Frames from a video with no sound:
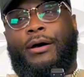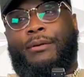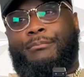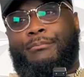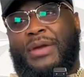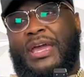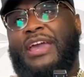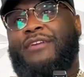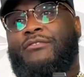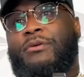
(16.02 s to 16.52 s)

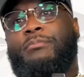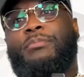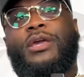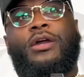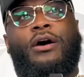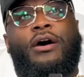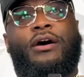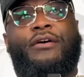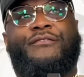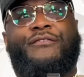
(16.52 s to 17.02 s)
even
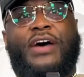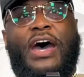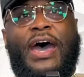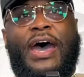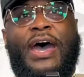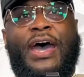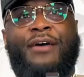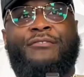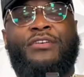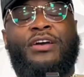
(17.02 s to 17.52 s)
beyond
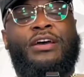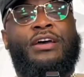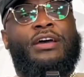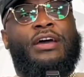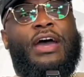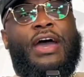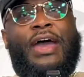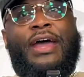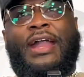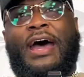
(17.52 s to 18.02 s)
five,
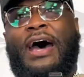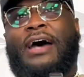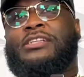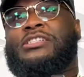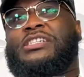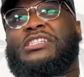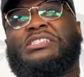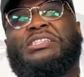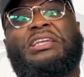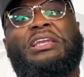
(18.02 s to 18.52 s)
and I
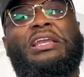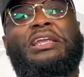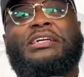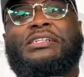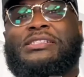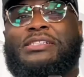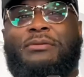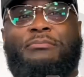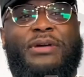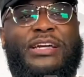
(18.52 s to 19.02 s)
just
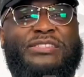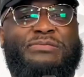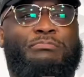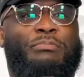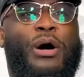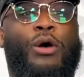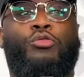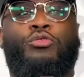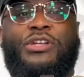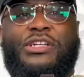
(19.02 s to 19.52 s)
list them as
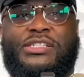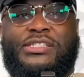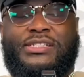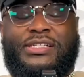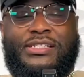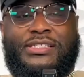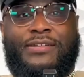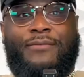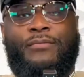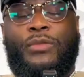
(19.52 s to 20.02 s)

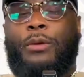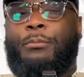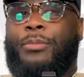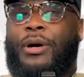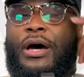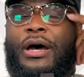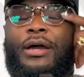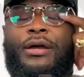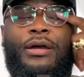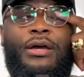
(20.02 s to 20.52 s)
bonuses.
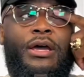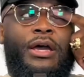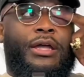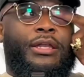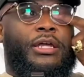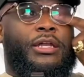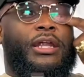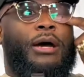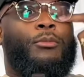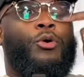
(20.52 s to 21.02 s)
But
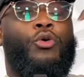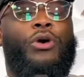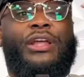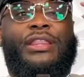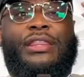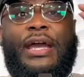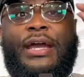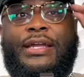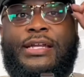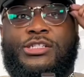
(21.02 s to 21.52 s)
the number one
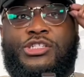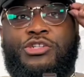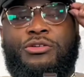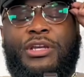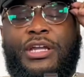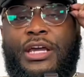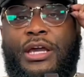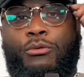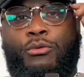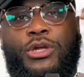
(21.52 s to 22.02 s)
thing that you
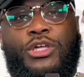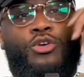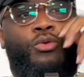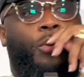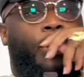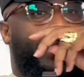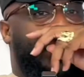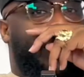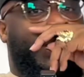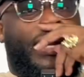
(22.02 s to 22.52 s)
need when you
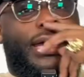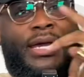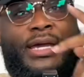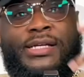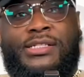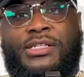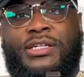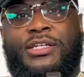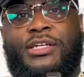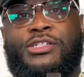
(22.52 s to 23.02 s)
want to get
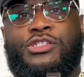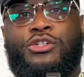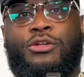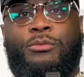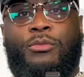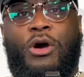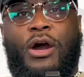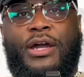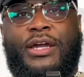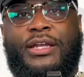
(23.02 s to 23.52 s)
into digital
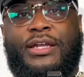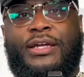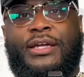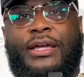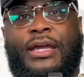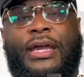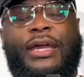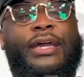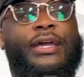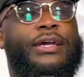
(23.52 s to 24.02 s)
marketing
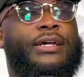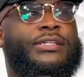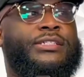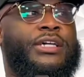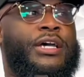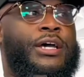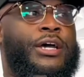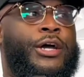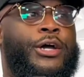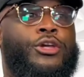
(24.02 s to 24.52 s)
is
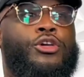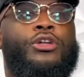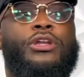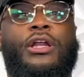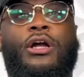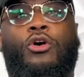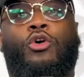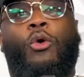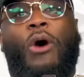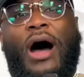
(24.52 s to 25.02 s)
you need
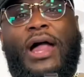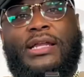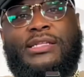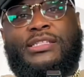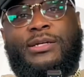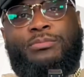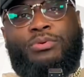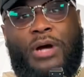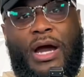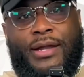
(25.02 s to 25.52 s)
a quality
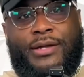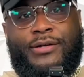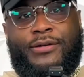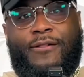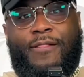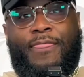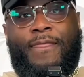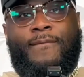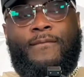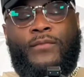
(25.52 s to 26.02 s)
product.
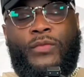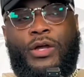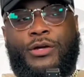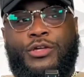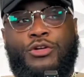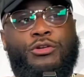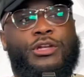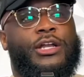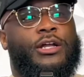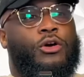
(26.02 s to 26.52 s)

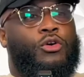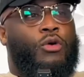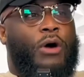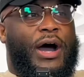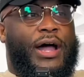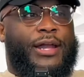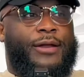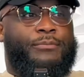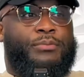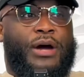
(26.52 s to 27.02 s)
You need a
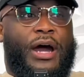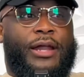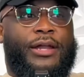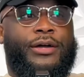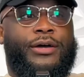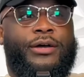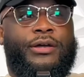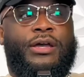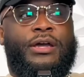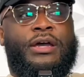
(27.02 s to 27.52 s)
quality
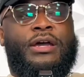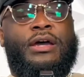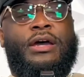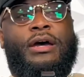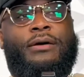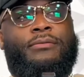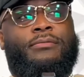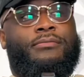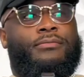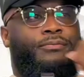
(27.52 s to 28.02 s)
product.
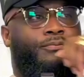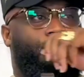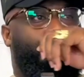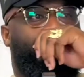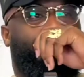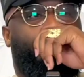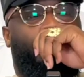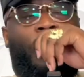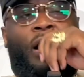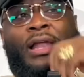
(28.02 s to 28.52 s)

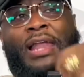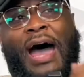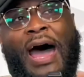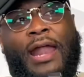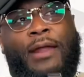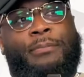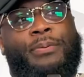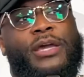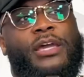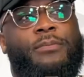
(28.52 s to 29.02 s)
A lot
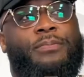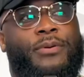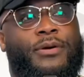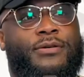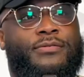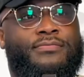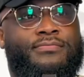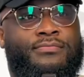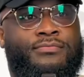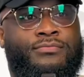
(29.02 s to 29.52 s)
of people